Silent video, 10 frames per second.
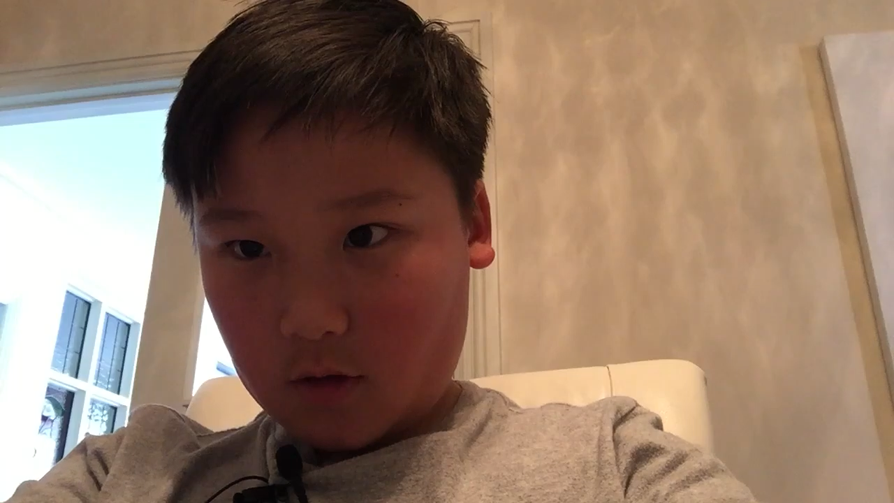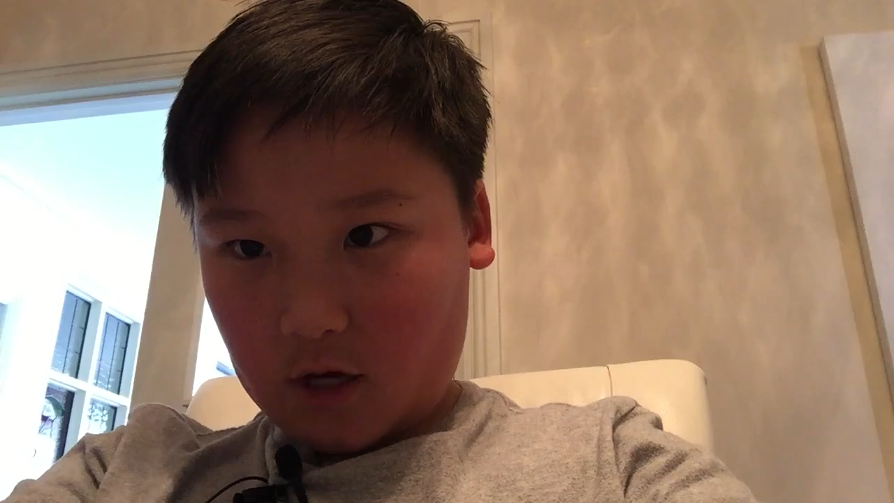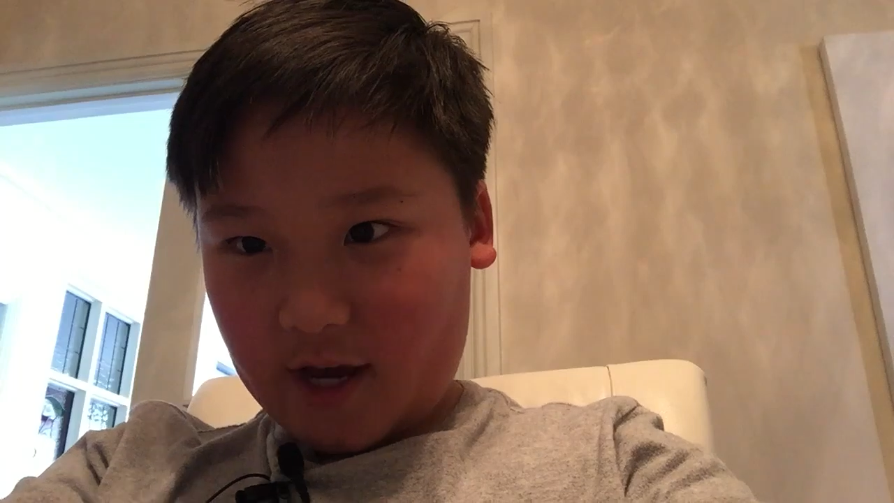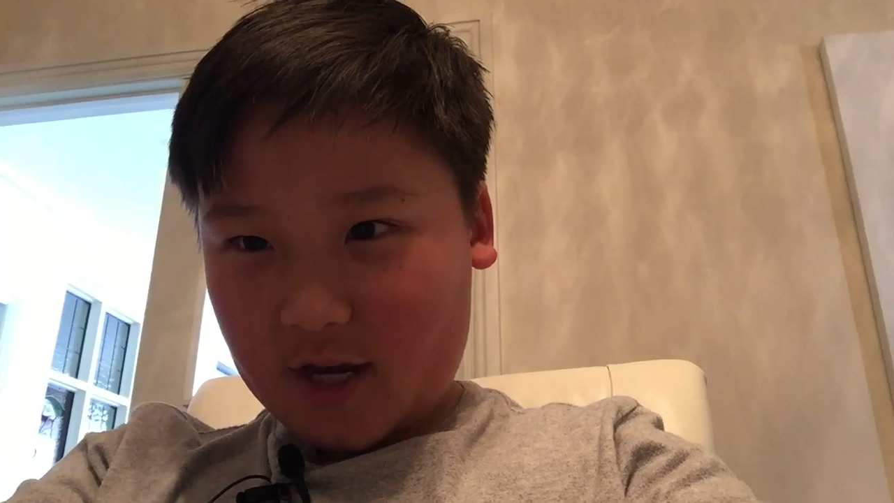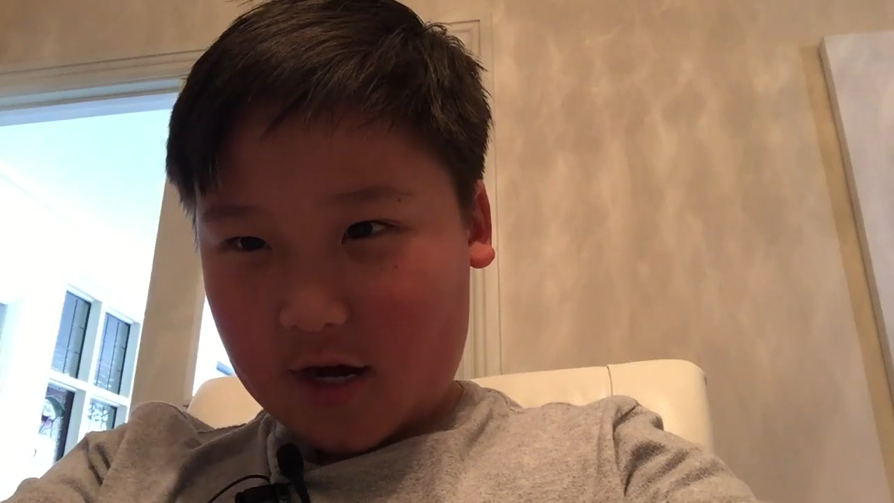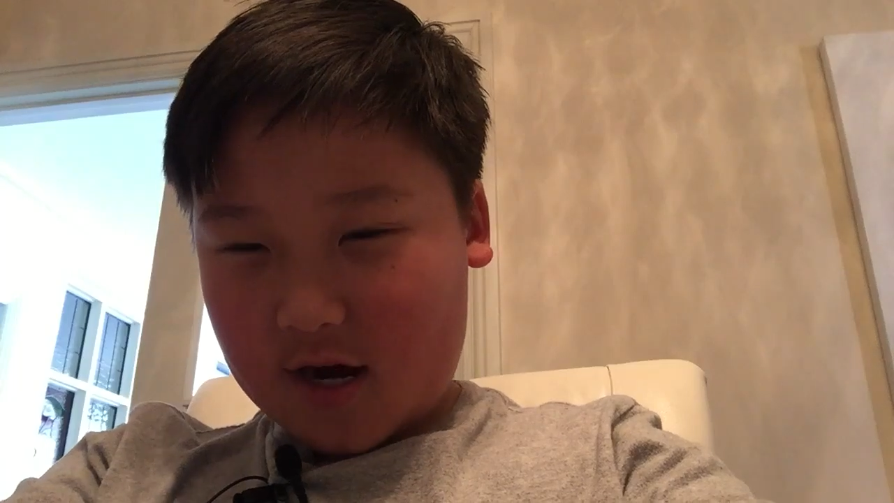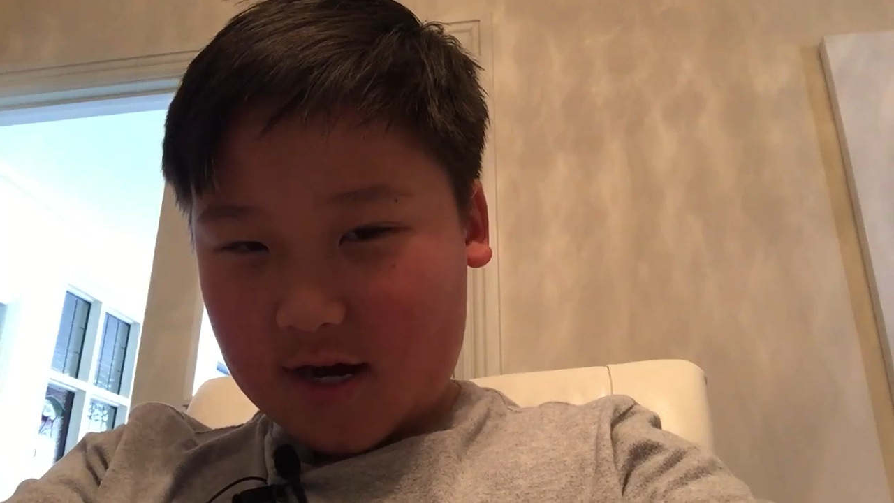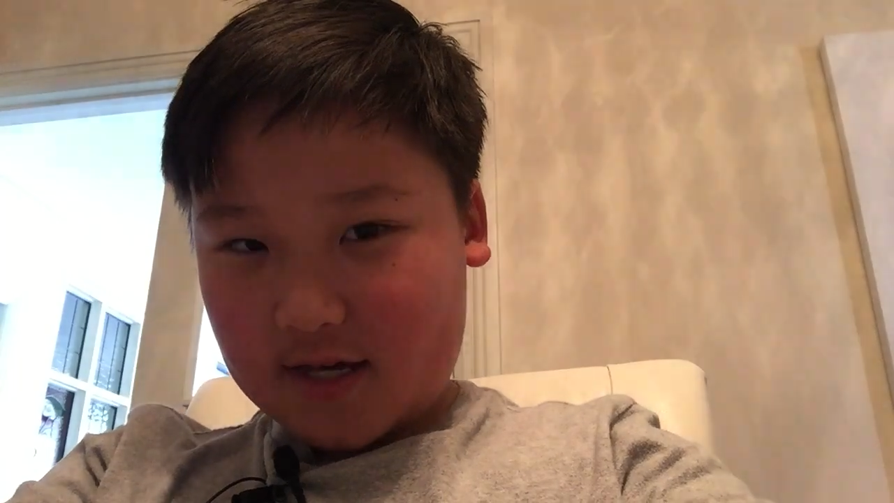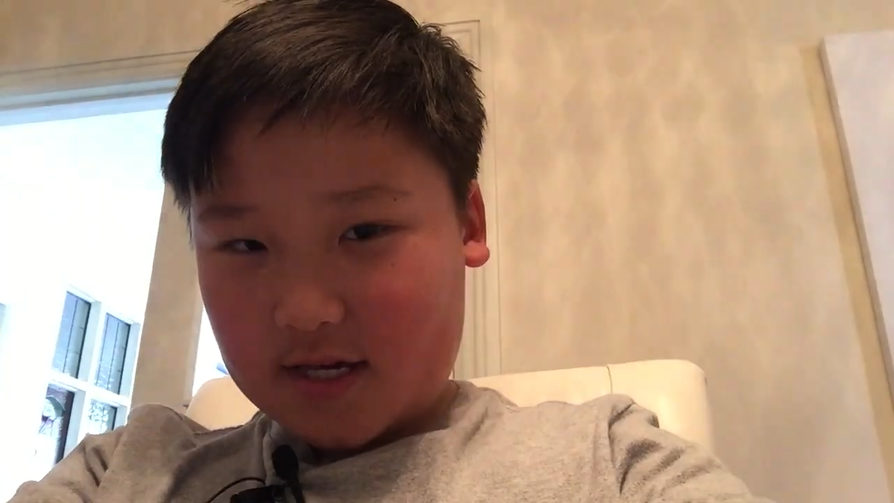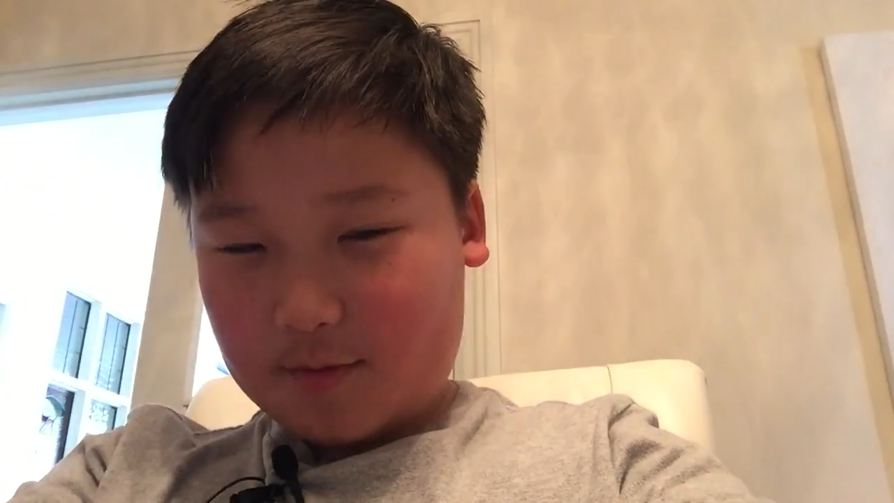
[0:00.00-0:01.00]
Hey
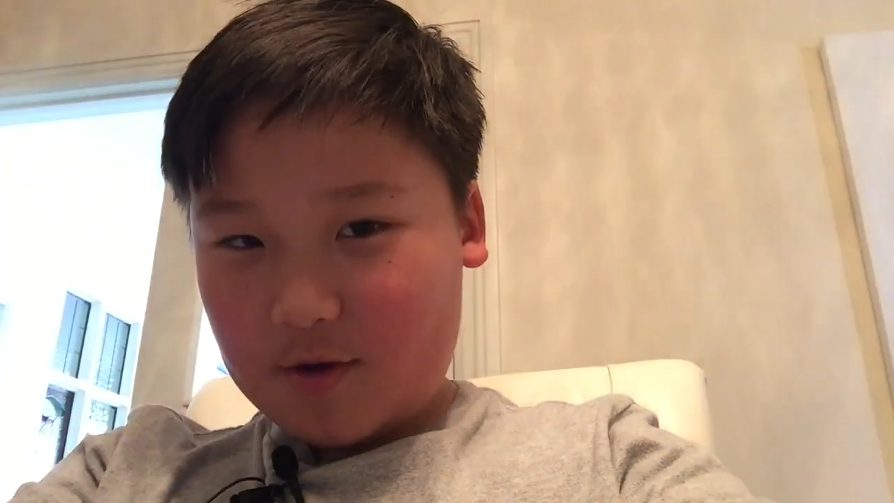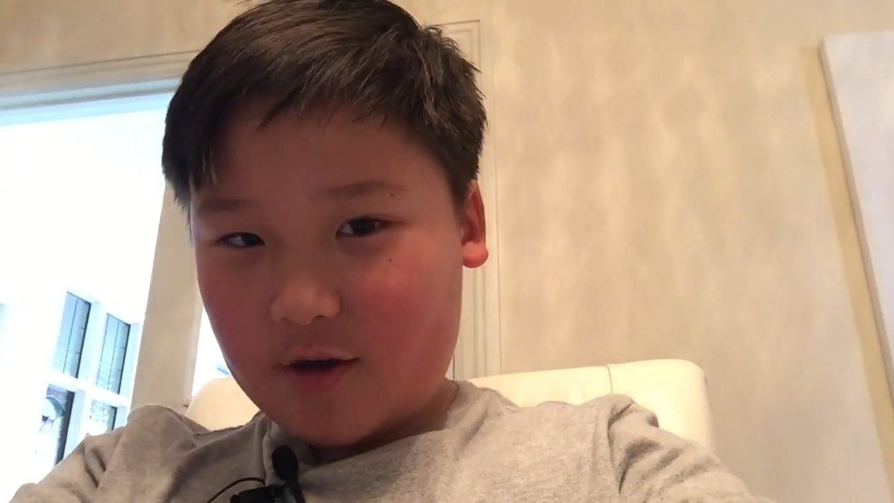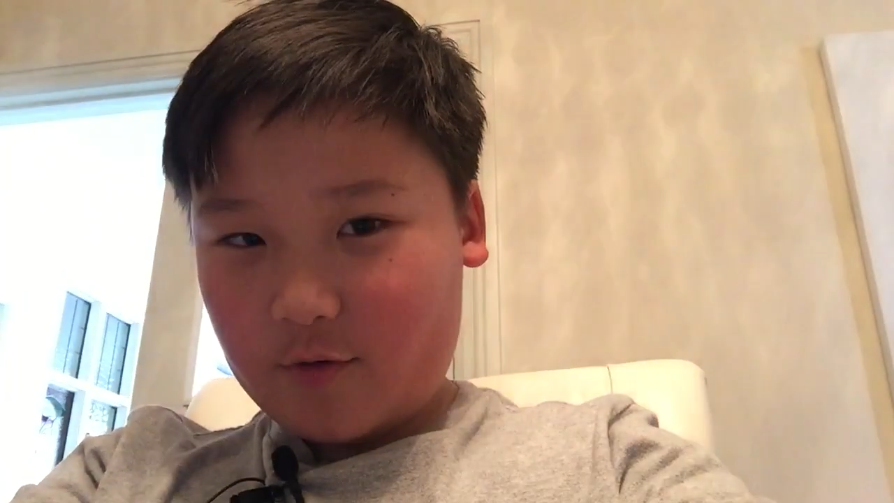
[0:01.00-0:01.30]
guys, it's me